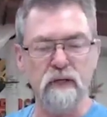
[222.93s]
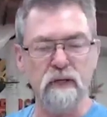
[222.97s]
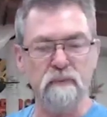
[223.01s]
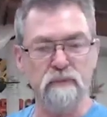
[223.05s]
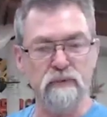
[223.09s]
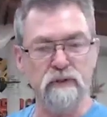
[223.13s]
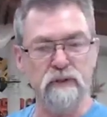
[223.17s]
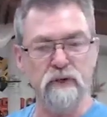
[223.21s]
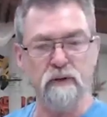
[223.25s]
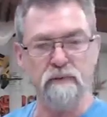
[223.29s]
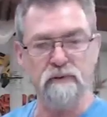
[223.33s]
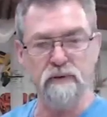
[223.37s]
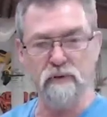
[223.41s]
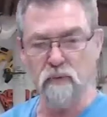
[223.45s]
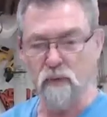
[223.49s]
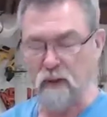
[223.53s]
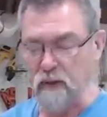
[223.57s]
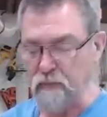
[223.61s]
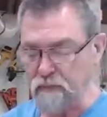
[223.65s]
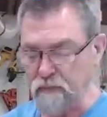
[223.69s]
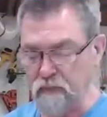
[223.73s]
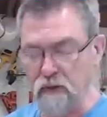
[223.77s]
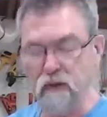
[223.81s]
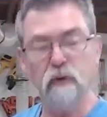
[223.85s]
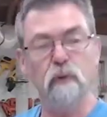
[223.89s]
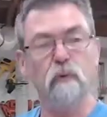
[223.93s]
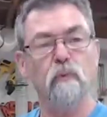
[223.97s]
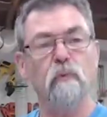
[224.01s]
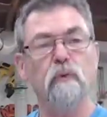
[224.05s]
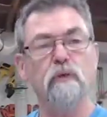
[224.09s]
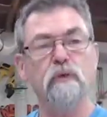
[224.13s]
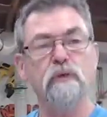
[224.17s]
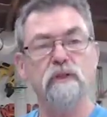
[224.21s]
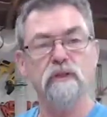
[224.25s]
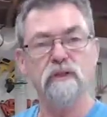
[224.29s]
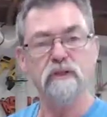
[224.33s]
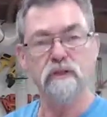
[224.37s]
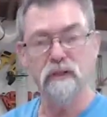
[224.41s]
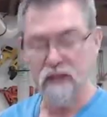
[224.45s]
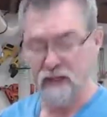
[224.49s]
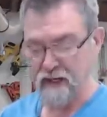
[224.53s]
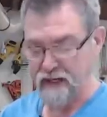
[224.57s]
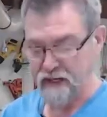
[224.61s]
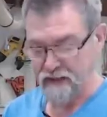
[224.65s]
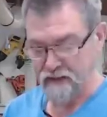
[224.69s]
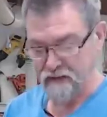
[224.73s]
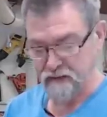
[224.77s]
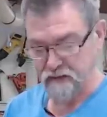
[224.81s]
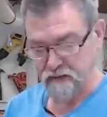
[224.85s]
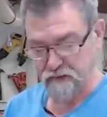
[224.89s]
himself as well, which is
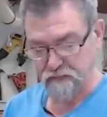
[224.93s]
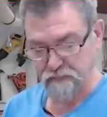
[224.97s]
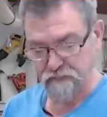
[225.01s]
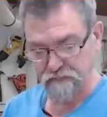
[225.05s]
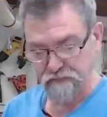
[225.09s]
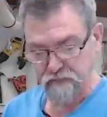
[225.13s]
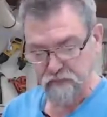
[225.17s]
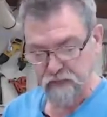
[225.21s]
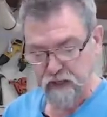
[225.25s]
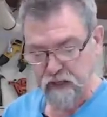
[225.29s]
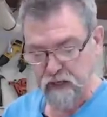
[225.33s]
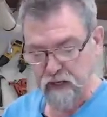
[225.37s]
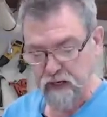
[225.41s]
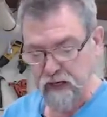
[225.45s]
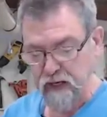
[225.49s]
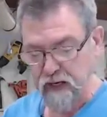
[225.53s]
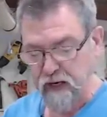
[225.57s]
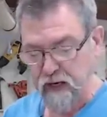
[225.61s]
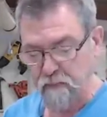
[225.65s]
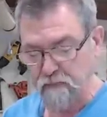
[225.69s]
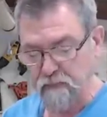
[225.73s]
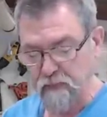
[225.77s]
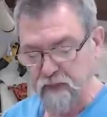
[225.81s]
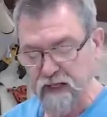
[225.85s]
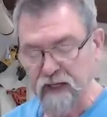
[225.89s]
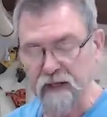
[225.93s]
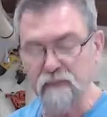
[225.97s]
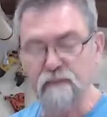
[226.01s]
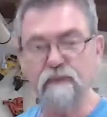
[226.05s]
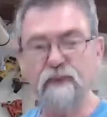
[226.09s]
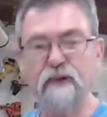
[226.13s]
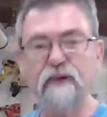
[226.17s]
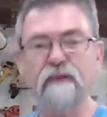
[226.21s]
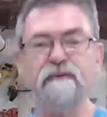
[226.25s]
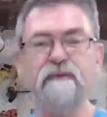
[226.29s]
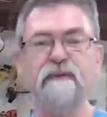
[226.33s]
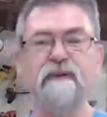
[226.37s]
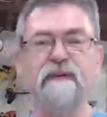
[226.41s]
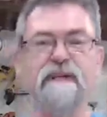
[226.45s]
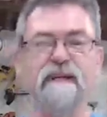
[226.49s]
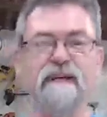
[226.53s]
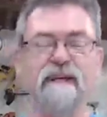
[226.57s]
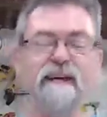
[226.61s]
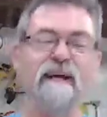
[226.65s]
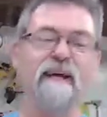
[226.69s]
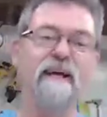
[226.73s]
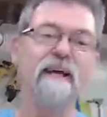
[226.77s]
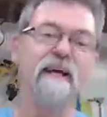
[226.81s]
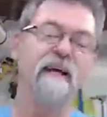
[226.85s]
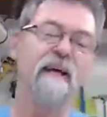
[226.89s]
excellent. Bicky Bickford,
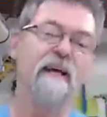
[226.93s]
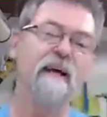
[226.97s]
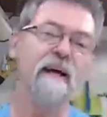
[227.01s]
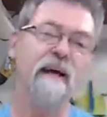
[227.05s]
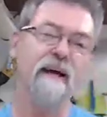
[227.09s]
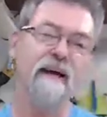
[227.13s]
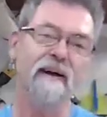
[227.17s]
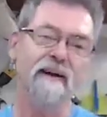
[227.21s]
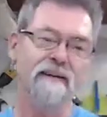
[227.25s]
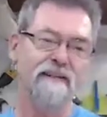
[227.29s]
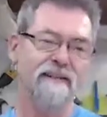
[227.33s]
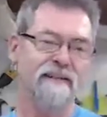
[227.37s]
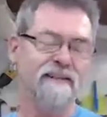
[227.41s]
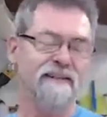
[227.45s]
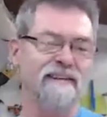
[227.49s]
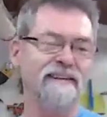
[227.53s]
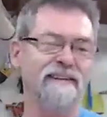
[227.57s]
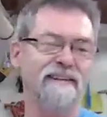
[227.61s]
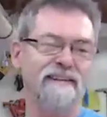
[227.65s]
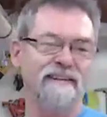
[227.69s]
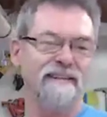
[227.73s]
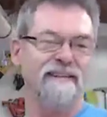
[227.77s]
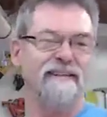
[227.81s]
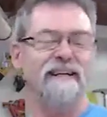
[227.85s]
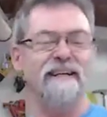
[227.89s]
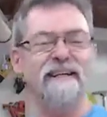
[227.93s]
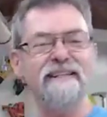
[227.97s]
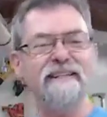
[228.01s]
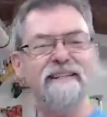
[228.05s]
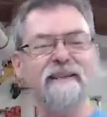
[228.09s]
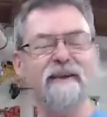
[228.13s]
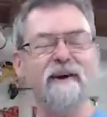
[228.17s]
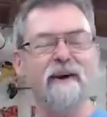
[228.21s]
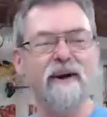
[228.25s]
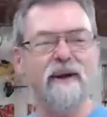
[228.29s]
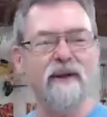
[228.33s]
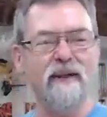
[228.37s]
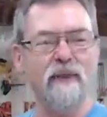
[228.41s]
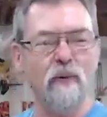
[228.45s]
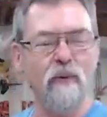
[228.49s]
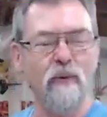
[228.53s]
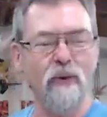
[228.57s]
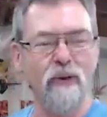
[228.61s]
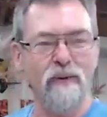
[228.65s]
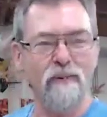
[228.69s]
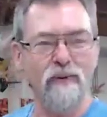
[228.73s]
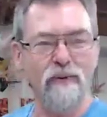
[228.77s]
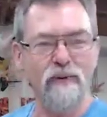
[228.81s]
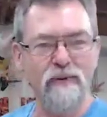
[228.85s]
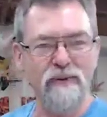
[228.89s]
he's a guy on the
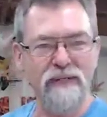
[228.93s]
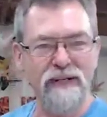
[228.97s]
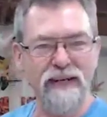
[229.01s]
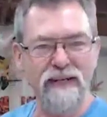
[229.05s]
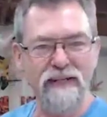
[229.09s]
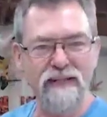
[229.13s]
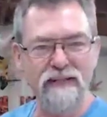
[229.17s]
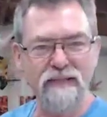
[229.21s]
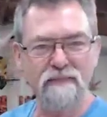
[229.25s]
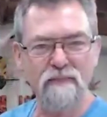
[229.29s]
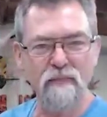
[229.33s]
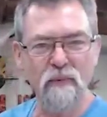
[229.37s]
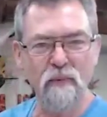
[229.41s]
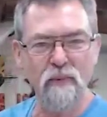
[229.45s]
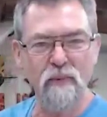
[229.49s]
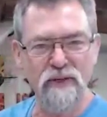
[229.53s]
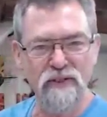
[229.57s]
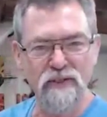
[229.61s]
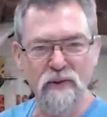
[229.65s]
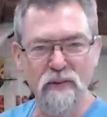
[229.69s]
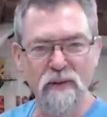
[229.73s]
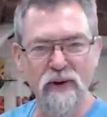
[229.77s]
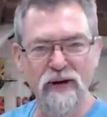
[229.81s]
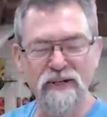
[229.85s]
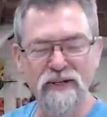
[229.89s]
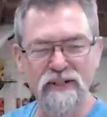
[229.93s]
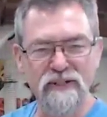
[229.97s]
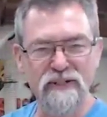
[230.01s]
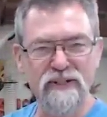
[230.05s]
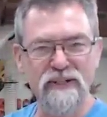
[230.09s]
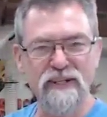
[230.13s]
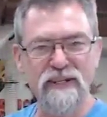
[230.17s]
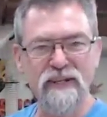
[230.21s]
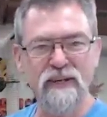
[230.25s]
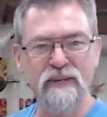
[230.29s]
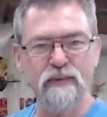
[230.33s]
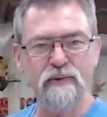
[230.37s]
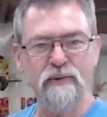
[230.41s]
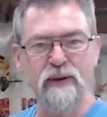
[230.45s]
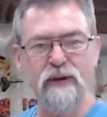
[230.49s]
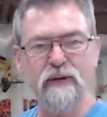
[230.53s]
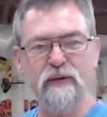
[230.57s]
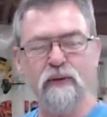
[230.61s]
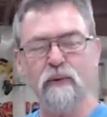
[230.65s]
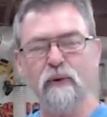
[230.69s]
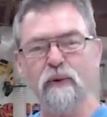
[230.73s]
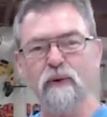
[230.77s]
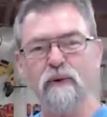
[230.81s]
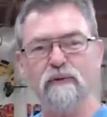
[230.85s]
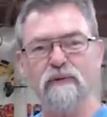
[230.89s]
web who does restorations. He goes
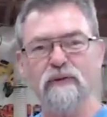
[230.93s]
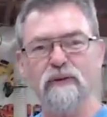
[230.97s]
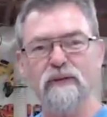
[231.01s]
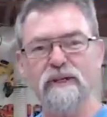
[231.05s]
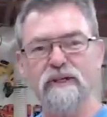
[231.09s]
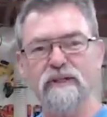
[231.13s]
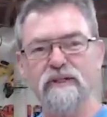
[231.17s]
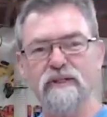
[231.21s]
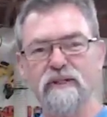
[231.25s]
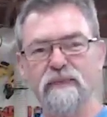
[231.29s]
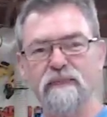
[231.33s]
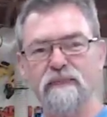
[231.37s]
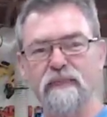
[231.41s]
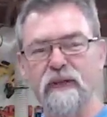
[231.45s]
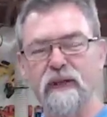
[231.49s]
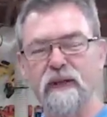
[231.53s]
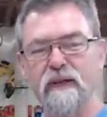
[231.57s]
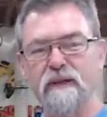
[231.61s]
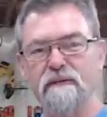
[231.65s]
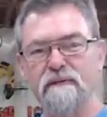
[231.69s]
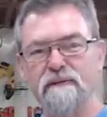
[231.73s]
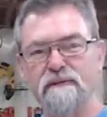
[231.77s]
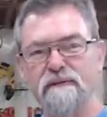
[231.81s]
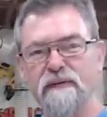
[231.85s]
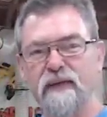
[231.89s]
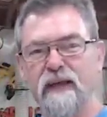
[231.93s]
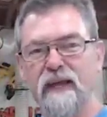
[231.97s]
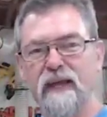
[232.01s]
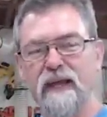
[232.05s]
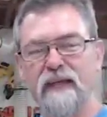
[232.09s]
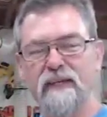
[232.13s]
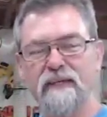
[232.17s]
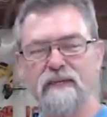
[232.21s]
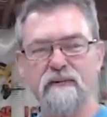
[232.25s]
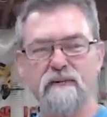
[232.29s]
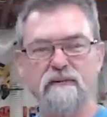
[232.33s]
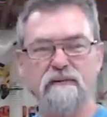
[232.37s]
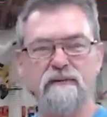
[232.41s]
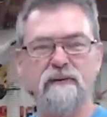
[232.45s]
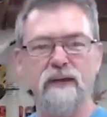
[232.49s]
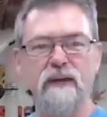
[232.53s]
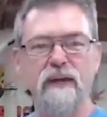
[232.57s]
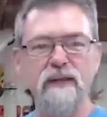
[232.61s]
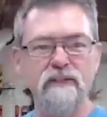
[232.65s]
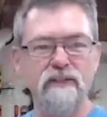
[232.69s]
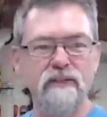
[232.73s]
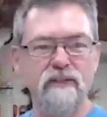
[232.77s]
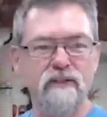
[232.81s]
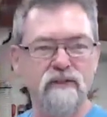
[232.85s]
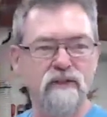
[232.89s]
around to all of these fairs and
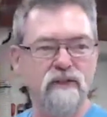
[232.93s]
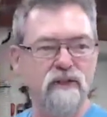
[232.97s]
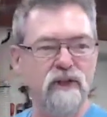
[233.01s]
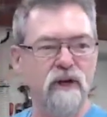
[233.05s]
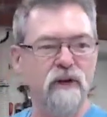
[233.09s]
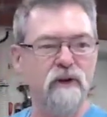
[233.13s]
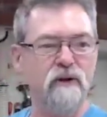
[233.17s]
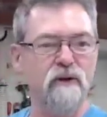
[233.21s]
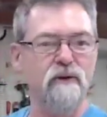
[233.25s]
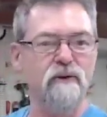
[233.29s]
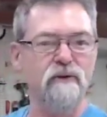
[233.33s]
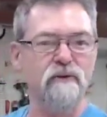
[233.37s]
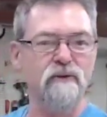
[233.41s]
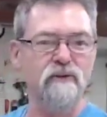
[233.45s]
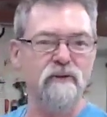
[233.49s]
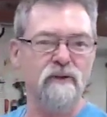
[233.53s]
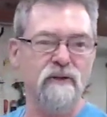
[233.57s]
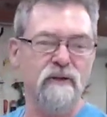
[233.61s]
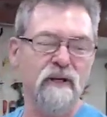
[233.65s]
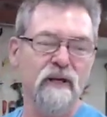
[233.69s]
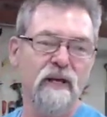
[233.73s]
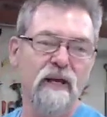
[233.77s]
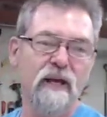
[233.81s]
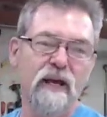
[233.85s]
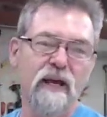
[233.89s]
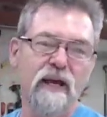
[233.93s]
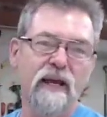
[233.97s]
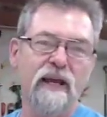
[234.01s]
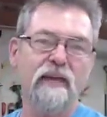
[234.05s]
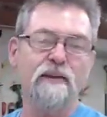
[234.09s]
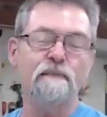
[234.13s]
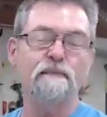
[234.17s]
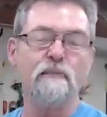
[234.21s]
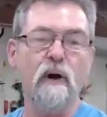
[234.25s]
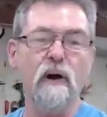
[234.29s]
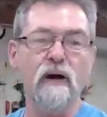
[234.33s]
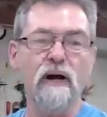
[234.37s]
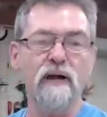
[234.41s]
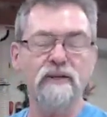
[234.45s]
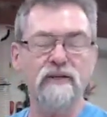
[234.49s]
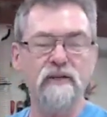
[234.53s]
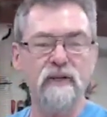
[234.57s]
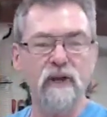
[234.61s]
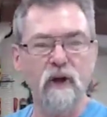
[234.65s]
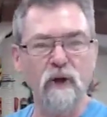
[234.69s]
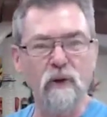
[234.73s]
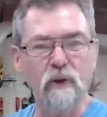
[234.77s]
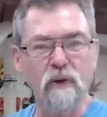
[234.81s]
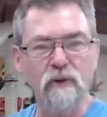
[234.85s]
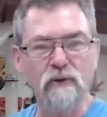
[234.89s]
fetes and shows, and he buys
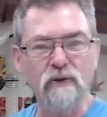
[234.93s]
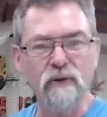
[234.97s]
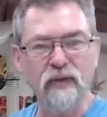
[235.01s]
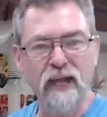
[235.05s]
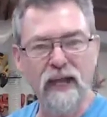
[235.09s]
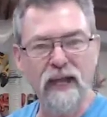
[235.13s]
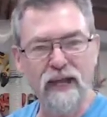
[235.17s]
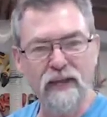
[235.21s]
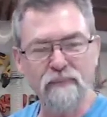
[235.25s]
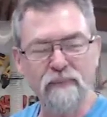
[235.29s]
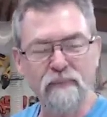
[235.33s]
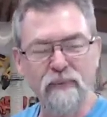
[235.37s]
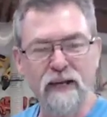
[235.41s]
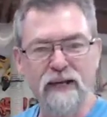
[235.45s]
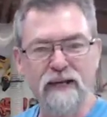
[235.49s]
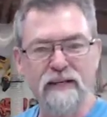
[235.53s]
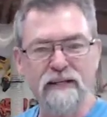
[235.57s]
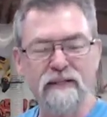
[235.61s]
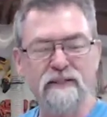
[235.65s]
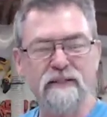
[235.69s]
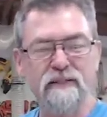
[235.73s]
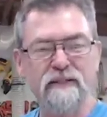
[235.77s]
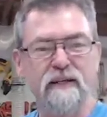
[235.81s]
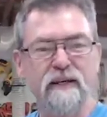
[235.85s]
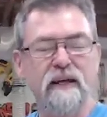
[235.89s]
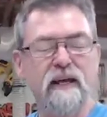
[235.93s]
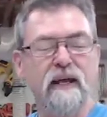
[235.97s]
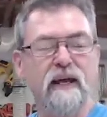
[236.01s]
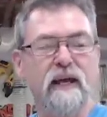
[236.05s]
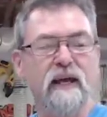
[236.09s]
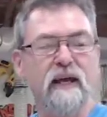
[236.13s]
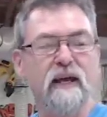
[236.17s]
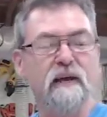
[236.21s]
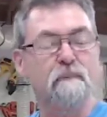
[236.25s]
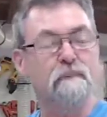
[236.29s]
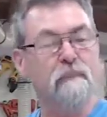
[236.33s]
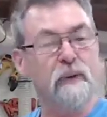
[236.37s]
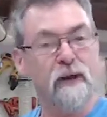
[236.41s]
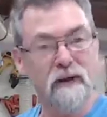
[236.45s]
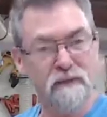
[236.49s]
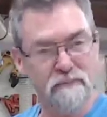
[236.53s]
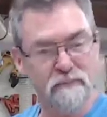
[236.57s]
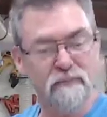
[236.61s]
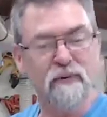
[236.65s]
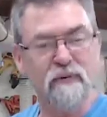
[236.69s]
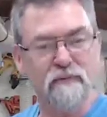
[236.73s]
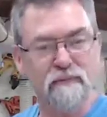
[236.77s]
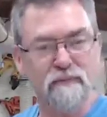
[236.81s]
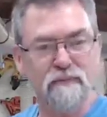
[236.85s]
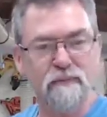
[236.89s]
old hand planes, and apart
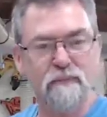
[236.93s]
